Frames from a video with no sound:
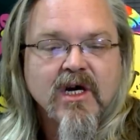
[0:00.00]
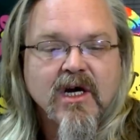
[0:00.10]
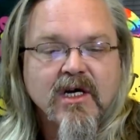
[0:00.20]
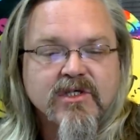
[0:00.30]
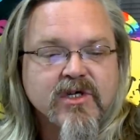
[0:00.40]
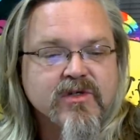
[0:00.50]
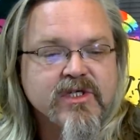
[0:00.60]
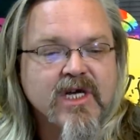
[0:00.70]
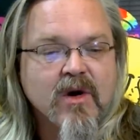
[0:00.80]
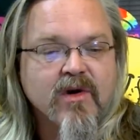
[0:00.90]
uh, shows
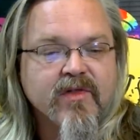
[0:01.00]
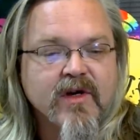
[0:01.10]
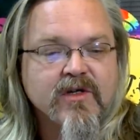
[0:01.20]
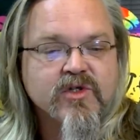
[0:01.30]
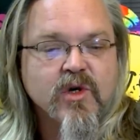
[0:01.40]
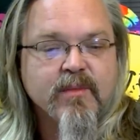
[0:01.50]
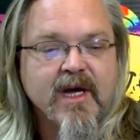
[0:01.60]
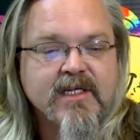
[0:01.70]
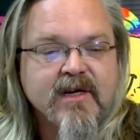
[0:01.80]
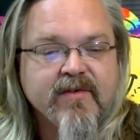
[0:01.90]
sour and thunderstorm
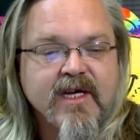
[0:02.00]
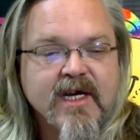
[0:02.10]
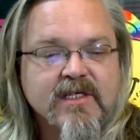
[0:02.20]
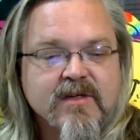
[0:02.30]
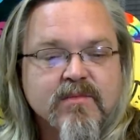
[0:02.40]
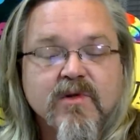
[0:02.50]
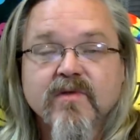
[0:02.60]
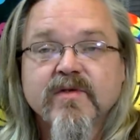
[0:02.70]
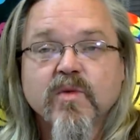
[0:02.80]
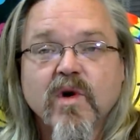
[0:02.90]
activity as it
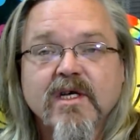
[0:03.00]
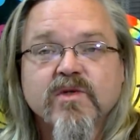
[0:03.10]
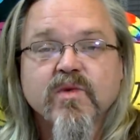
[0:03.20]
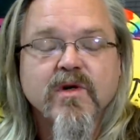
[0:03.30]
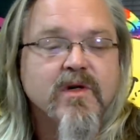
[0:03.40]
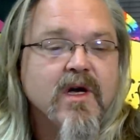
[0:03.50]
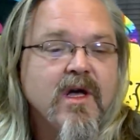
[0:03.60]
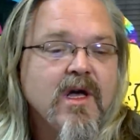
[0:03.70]
moves westward.